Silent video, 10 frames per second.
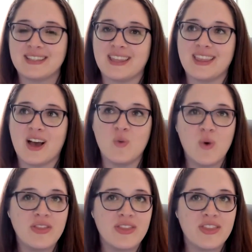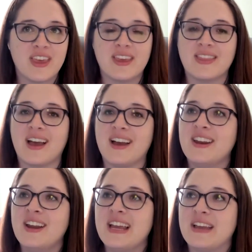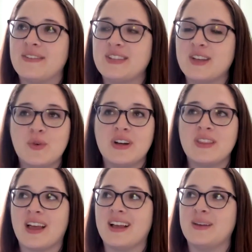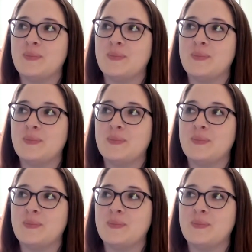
Like that one thing that if someone that